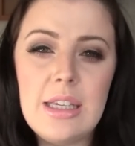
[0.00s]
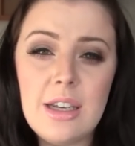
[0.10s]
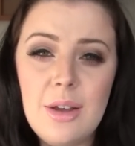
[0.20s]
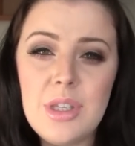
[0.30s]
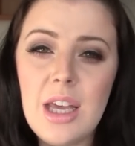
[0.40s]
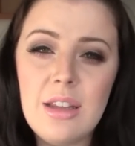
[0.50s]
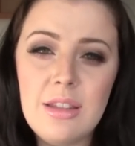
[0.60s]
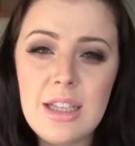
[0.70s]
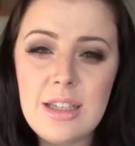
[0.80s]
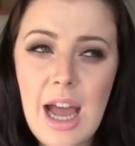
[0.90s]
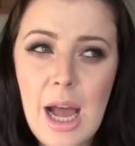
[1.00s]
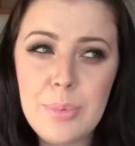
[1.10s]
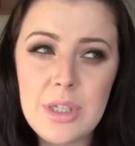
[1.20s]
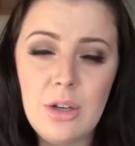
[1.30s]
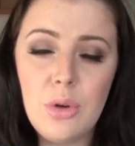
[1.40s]
And I was thinking, that's
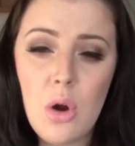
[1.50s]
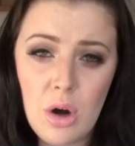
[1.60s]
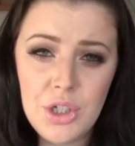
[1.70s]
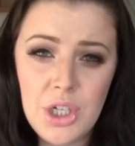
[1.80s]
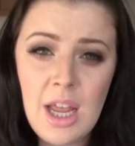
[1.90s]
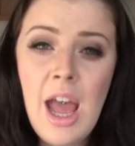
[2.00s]
absolute horseshit.